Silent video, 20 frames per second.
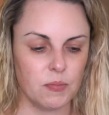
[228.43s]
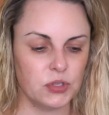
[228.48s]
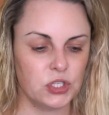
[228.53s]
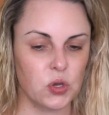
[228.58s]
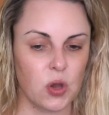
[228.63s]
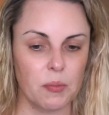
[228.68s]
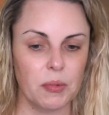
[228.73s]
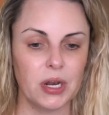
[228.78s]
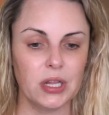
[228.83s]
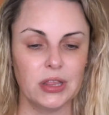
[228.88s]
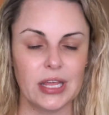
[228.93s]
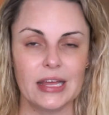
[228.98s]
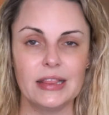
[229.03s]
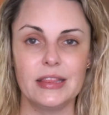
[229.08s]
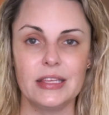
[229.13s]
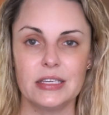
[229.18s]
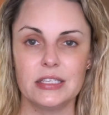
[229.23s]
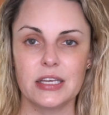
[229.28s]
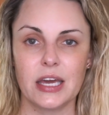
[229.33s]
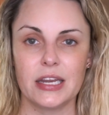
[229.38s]
So I'm going to
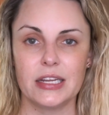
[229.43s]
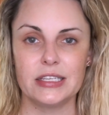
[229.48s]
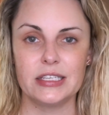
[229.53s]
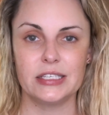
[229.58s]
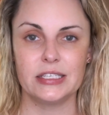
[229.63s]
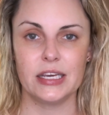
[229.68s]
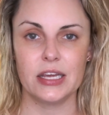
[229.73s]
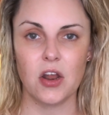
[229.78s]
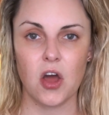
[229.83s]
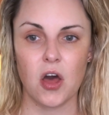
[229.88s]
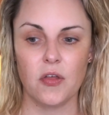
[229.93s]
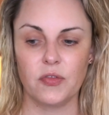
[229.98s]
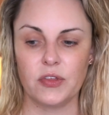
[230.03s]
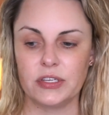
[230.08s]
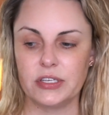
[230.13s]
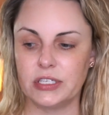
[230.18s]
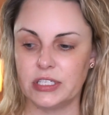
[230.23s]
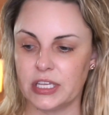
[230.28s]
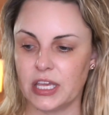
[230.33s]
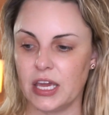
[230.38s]
let this kind of sit on the
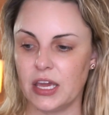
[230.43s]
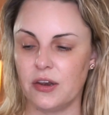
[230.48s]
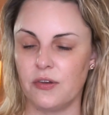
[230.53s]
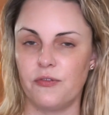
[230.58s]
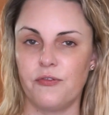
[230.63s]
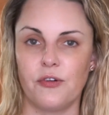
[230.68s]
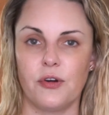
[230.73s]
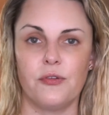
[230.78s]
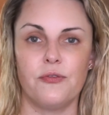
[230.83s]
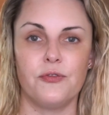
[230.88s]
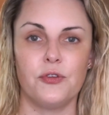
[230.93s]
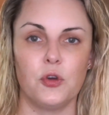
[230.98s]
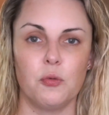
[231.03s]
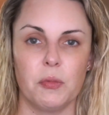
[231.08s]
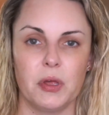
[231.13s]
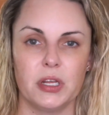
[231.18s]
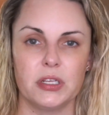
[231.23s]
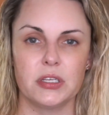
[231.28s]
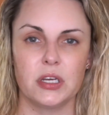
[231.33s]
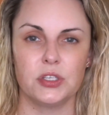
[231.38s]
skin for a few
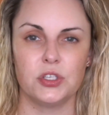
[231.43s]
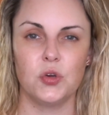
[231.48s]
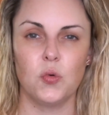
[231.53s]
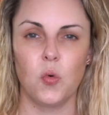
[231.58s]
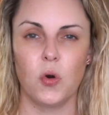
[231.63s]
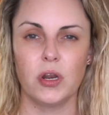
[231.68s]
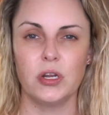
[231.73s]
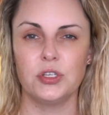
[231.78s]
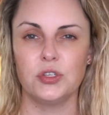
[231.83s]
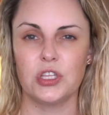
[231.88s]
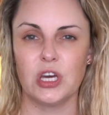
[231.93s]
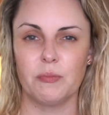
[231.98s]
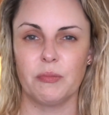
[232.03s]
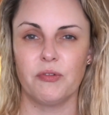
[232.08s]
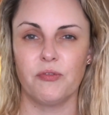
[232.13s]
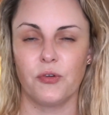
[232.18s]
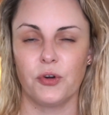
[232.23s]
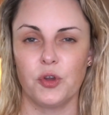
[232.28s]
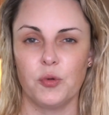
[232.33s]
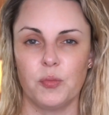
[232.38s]
minutes because you want to do that
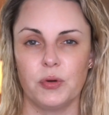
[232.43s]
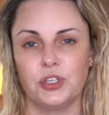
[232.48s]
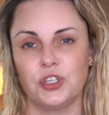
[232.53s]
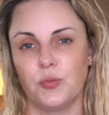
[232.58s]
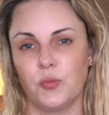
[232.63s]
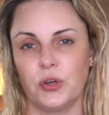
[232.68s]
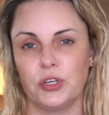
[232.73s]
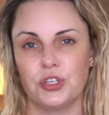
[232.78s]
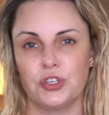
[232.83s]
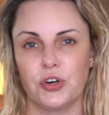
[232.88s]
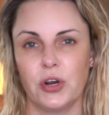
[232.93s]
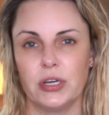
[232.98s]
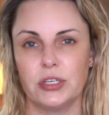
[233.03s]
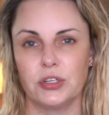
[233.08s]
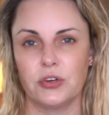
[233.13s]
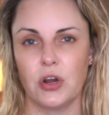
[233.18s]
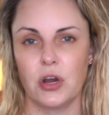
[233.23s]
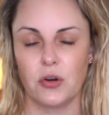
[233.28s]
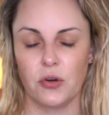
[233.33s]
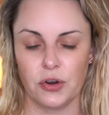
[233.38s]
before you put your
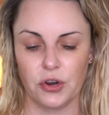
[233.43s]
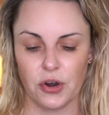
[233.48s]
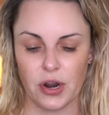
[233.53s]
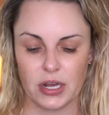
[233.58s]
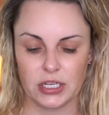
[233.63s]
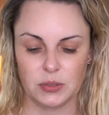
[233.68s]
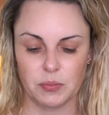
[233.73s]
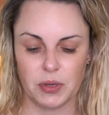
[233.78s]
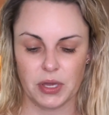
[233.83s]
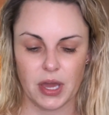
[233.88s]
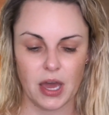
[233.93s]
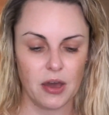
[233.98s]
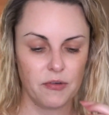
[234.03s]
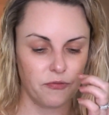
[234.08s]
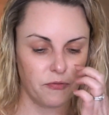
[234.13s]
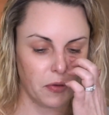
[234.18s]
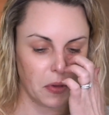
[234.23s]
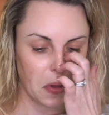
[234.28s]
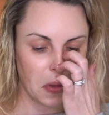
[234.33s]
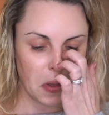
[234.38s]
moisturizer on or your SPF.
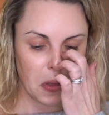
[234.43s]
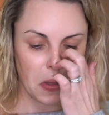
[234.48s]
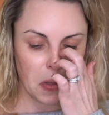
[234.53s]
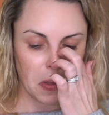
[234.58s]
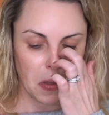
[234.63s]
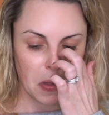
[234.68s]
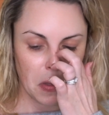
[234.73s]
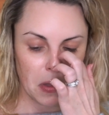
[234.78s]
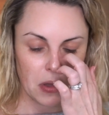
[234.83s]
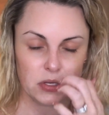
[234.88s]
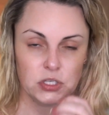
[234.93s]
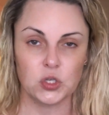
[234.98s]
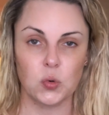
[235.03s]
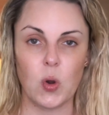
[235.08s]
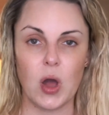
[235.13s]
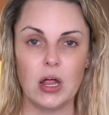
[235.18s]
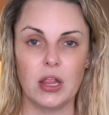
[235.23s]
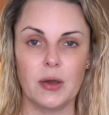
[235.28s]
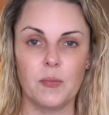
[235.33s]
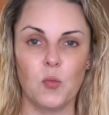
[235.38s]
So
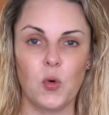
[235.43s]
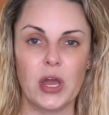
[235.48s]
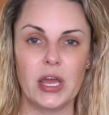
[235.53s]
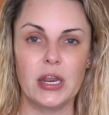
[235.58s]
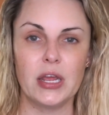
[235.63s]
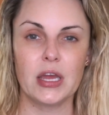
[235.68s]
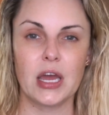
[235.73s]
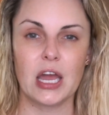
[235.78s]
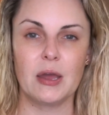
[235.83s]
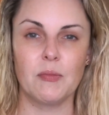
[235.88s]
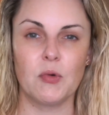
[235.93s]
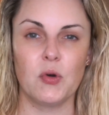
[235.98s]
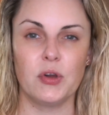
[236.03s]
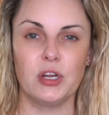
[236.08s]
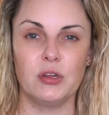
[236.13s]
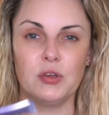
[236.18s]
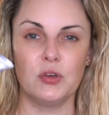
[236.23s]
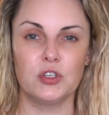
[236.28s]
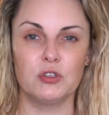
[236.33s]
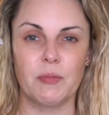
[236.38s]
while I'm waiting, I'm going
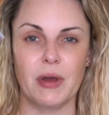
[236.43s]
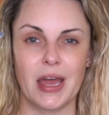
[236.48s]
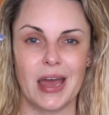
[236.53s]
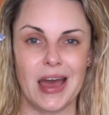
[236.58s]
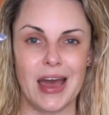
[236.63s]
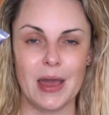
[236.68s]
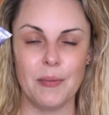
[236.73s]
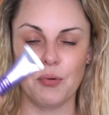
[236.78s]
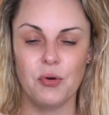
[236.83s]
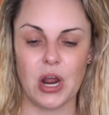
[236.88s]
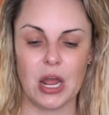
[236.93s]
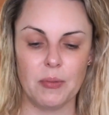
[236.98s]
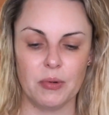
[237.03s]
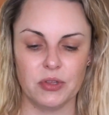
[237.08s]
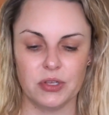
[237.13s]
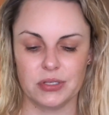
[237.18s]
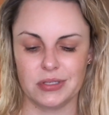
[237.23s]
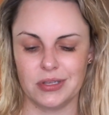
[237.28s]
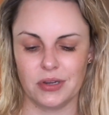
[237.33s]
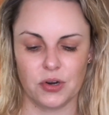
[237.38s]
to use my eye primer.
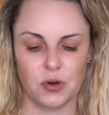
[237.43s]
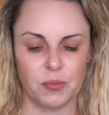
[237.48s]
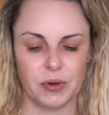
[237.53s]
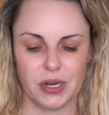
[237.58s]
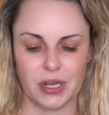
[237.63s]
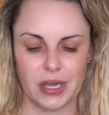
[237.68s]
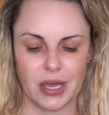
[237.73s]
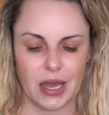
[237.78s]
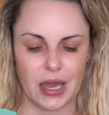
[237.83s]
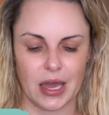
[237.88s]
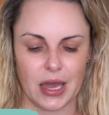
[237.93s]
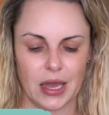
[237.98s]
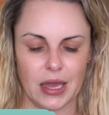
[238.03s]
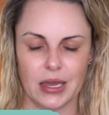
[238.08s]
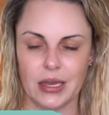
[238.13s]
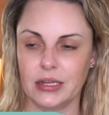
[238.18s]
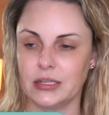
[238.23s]
This is the Urban Decay.